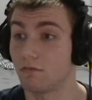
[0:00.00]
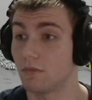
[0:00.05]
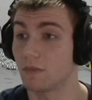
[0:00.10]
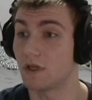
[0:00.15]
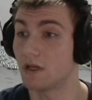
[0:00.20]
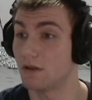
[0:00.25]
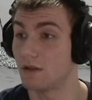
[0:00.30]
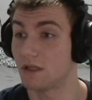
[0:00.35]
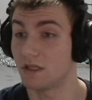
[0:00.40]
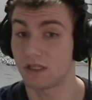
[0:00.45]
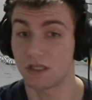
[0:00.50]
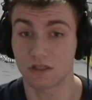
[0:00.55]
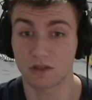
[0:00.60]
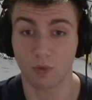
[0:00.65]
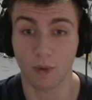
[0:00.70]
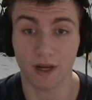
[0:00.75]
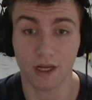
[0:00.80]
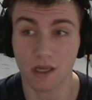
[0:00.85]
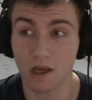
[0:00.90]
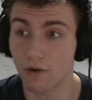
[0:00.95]
This is the way to
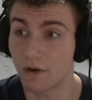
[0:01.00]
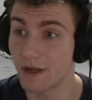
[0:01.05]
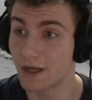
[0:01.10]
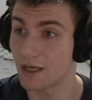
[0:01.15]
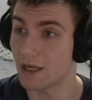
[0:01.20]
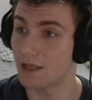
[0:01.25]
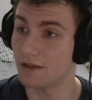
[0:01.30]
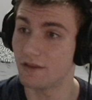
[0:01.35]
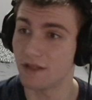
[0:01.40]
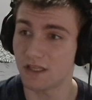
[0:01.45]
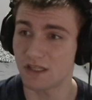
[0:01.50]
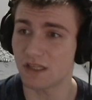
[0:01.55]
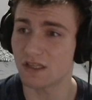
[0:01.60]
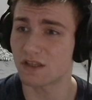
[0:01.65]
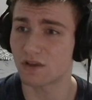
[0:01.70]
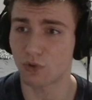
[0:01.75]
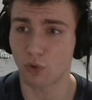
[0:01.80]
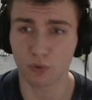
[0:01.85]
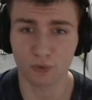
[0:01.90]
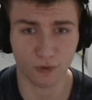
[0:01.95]
go. And this is an
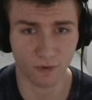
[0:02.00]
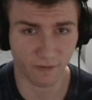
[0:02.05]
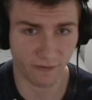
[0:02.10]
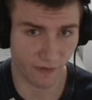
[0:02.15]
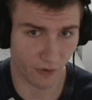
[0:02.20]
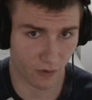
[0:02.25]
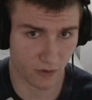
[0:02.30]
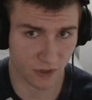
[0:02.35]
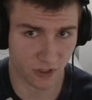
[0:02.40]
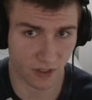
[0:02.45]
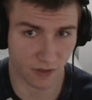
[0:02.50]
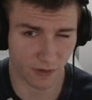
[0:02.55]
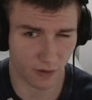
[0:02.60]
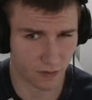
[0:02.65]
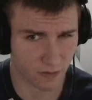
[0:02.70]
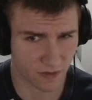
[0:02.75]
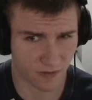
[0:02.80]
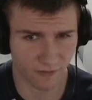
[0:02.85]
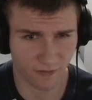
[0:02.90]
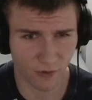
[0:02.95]
older version. There's
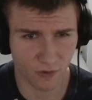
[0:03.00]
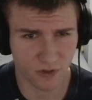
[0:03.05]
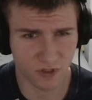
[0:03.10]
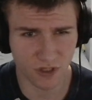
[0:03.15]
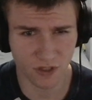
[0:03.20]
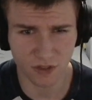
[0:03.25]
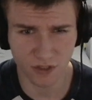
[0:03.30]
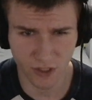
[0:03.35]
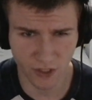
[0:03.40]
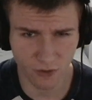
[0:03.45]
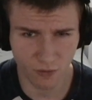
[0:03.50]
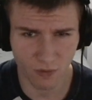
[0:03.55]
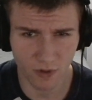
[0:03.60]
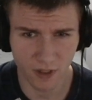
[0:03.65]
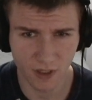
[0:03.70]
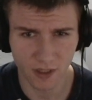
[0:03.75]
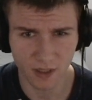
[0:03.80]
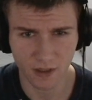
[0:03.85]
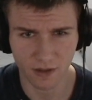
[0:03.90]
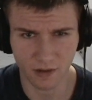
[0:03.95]
a version 2
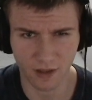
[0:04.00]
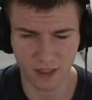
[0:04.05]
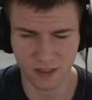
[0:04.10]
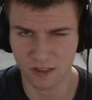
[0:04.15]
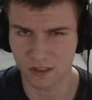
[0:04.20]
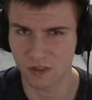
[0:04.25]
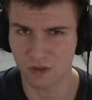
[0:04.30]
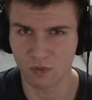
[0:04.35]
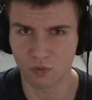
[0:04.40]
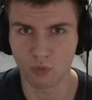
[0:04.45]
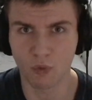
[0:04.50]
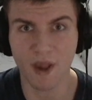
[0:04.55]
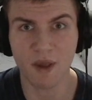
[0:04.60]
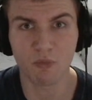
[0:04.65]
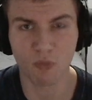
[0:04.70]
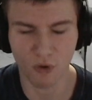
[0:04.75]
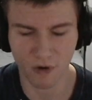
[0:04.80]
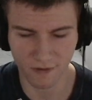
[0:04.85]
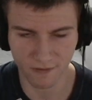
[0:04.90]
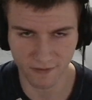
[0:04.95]
that's way
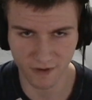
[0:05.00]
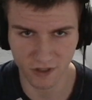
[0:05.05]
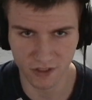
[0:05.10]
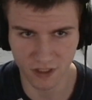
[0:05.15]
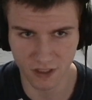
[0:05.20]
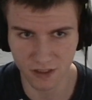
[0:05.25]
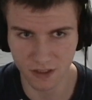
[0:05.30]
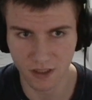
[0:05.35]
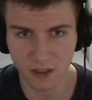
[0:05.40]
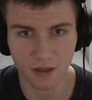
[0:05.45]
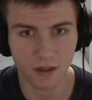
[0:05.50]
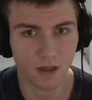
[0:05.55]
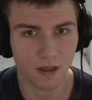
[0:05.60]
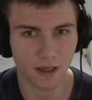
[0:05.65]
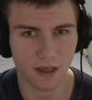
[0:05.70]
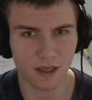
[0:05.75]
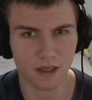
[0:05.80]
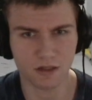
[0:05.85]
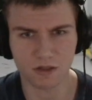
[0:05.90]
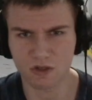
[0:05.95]
more efficient
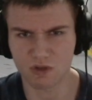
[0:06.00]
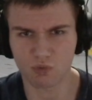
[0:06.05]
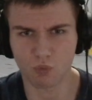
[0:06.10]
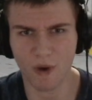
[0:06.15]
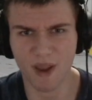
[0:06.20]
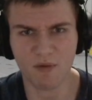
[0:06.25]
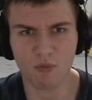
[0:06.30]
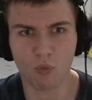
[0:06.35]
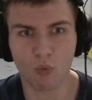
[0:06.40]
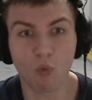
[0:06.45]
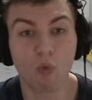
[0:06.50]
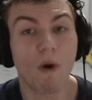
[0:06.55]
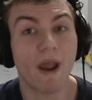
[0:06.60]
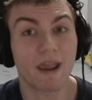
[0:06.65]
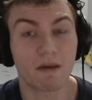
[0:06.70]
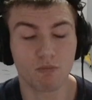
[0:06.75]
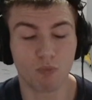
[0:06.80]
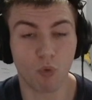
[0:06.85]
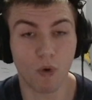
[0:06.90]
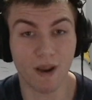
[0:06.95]
and just way
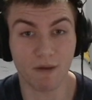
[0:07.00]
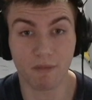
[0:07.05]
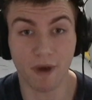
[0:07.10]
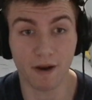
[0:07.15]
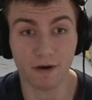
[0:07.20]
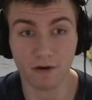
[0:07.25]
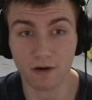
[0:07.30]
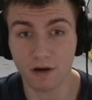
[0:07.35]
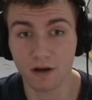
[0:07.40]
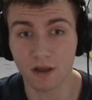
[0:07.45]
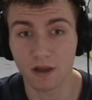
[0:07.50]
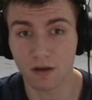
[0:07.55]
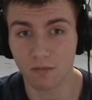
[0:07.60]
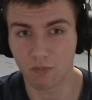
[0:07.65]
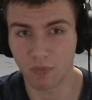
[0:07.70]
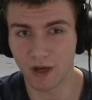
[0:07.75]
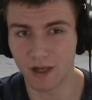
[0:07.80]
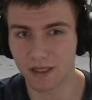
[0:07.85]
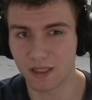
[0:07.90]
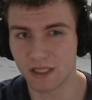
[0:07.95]
better.
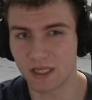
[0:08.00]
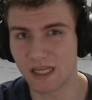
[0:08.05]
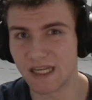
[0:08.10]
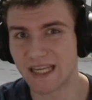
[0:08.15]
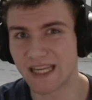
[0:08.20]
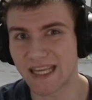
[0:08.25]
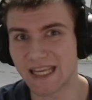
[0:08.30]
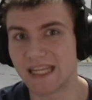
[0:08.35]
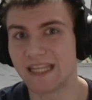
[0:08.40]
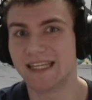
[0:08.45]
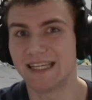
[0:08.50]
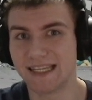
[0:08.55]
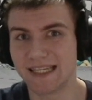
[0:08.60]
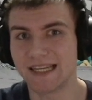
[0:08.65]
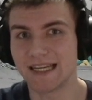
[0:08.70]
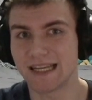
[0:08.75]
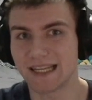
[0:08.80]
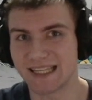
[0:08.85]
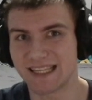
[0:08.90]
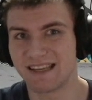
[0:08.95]
But you need
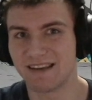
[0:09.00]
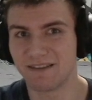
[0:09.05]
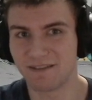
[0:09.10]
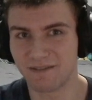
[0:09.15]
to